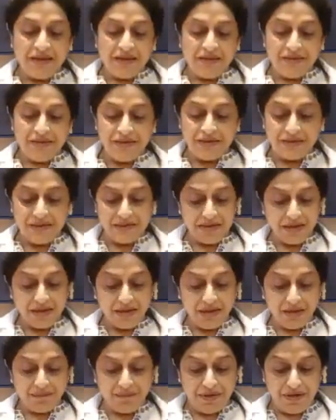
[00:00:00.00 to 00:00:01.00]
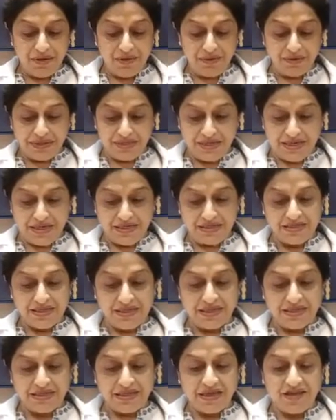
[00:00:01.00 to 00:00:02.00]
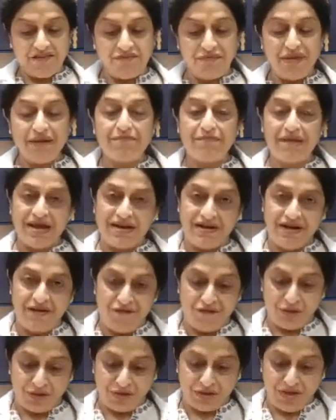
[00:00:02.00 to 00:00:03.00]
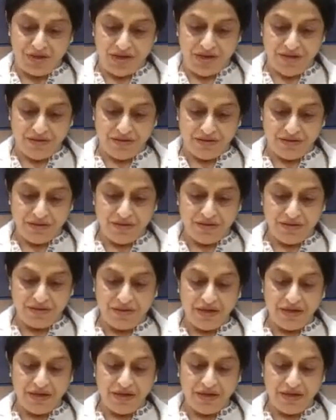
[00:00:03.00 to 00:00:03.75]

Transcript: This is a couple who says that they have been married for 3 years.